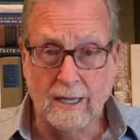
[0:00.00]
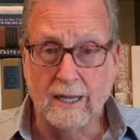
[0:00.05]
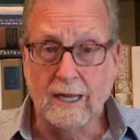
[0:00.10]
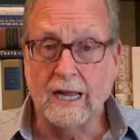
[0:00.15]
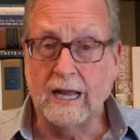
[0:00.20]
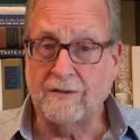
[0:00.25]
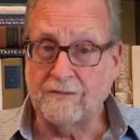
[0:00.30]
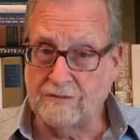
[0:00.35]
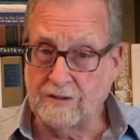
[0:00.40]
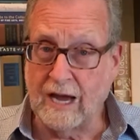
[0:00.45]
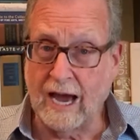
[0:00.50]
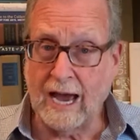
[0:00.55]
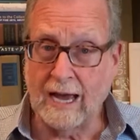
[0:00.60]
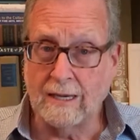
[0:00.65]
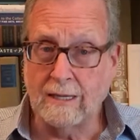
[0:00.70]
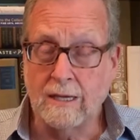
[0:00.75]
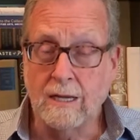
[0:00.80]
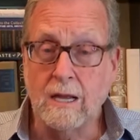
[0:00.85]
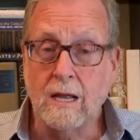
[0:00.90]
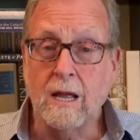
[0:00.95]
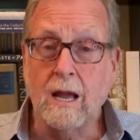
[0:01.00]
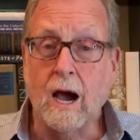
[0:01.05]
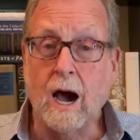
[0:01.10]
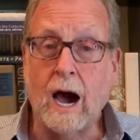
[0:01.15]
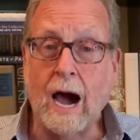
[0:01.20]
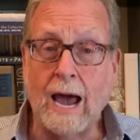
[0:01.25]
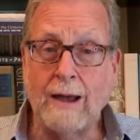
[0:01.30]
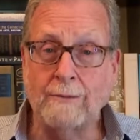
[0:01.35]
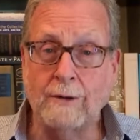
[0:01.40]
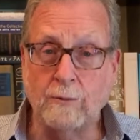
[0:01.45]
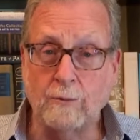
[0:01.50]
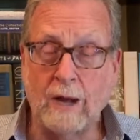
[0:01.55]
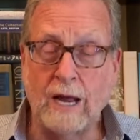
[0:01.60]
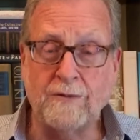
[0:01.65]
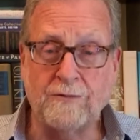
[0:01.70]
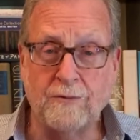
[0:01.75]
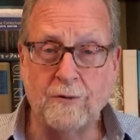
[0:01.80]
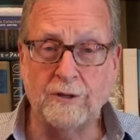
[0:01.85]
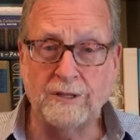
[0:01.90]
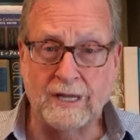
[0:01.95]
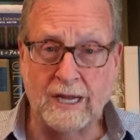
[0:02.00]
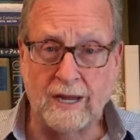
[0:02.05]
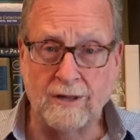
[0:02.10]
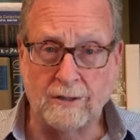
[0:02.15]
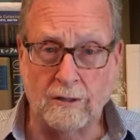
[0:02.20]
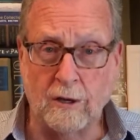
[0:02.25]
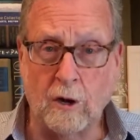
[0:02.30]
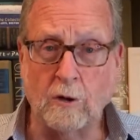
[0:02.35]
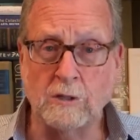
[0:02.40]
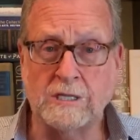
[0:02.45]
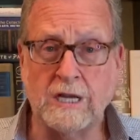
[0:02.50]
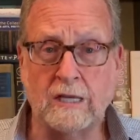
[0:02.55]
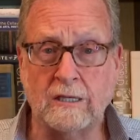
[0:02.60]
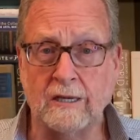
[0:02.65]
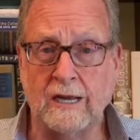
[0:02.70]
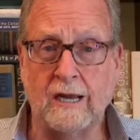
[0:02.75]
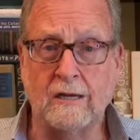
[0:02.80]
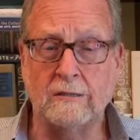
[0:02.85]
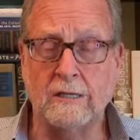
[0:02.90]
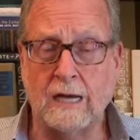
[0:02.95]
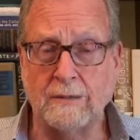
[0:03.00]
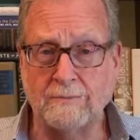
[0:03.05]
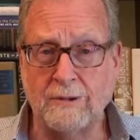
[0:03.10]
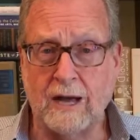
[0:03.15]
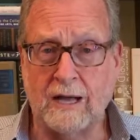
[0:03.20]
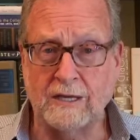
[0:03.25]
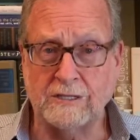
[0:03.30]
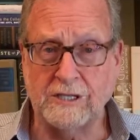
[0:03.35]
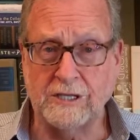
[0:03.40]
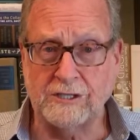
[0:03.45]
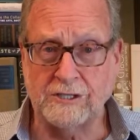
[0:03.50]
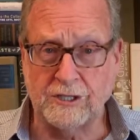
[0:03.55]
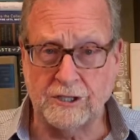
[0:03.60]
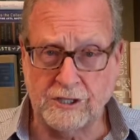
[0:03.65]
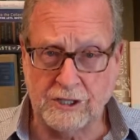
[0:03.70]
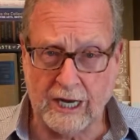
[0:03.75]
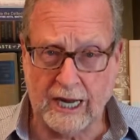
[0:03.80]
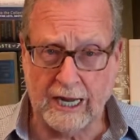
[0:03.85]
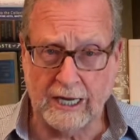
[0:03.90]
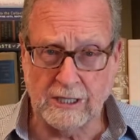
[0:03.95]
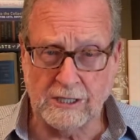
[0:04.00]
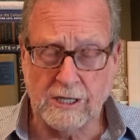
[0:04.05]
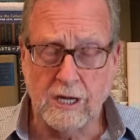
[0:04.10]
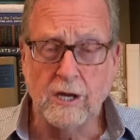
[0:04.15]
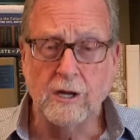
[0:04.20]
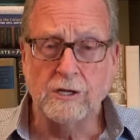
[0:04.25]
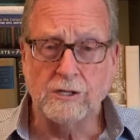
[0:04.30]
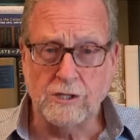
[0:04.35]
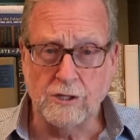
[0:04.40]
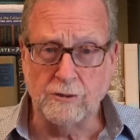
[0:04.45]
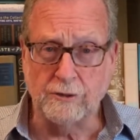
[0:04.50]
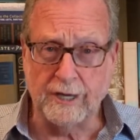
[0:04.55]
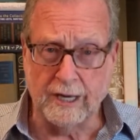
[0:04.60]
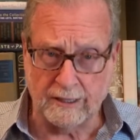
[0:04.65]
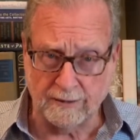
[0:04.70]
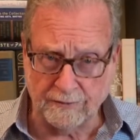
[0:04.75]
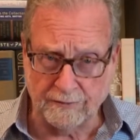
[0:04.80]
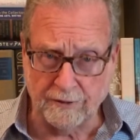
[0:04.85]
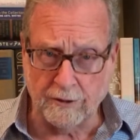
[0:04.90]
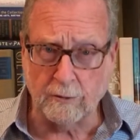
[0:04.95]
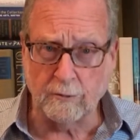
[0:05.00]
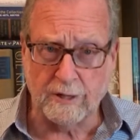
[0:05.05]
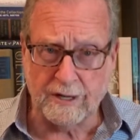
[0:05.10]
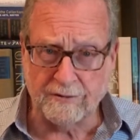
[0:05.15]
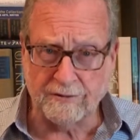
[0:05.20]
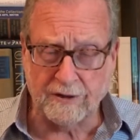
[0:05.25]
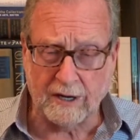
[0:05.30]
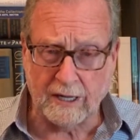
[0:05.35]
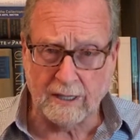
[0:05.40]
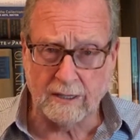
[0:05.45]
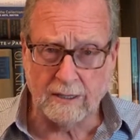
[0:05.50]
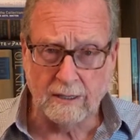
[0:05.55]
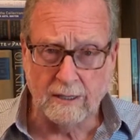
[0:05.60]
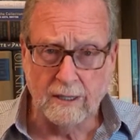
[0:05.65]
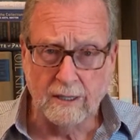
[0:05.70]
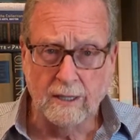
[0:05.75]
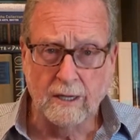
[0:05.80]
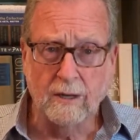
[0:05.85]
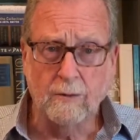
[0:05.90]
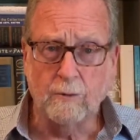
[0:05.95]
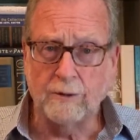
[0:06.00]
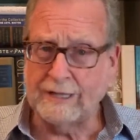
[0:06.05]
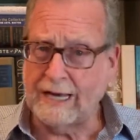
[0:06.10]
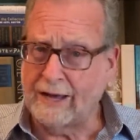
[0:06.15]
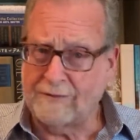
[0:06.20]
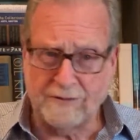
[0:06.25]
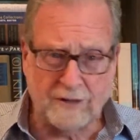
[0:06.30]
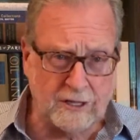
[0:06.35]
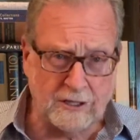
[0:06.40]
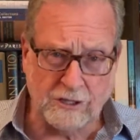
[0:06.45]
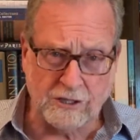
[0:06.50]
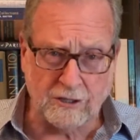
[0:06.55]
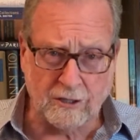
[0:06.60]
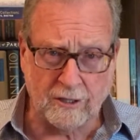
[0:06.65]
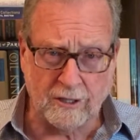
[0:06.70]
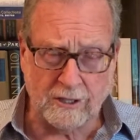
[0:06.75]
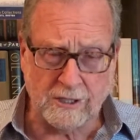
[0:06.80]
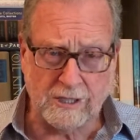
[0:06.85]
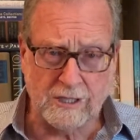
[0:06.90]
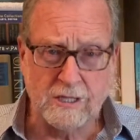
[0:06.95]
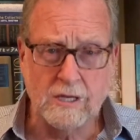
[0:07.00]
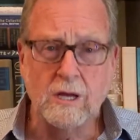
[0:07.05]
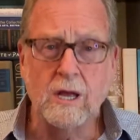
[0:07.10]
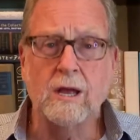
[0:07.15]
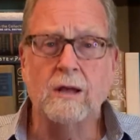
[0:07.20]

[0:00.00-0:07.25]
If not, I would wait for the either hotel or airline policies to change so you get a full refund without the insurance,